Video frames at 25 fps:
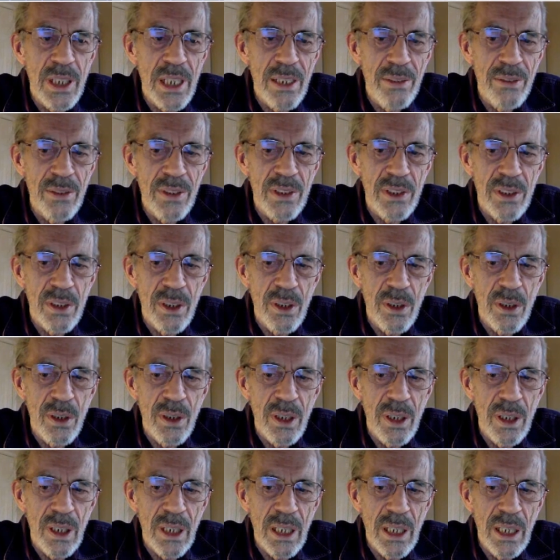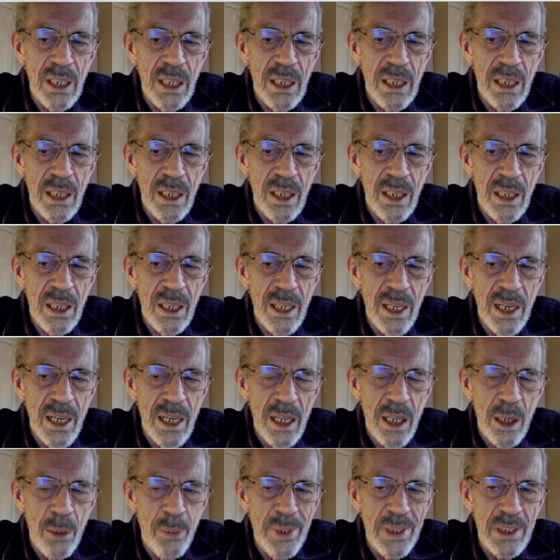have a certain
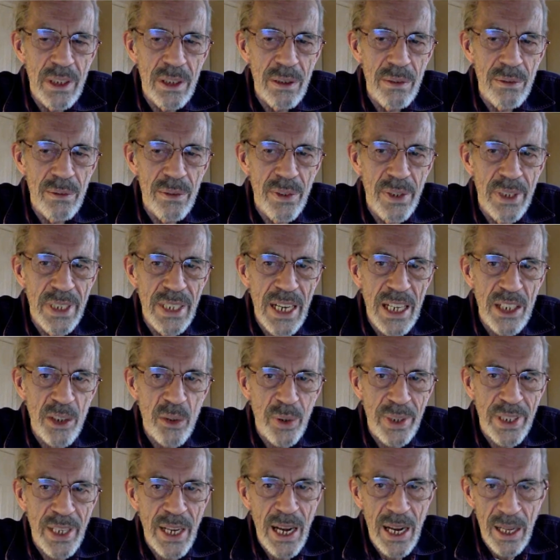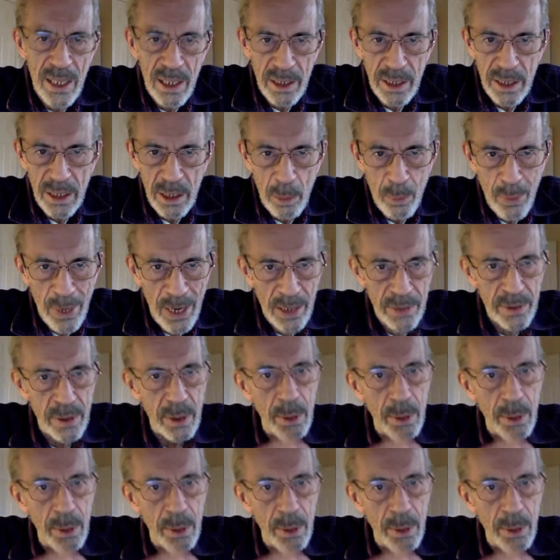element of theatricality about